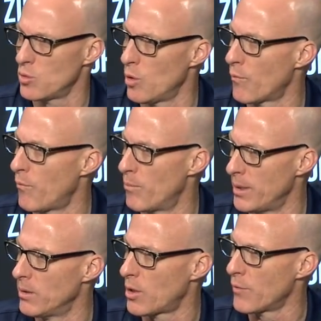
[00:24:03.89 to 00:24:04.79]
will be
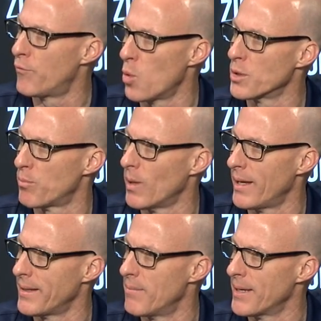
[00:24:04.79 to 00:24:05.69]
looking forward to
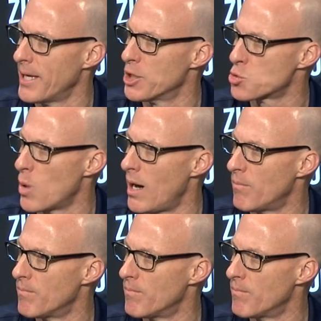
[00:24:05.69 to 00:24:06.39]
playing them again as well.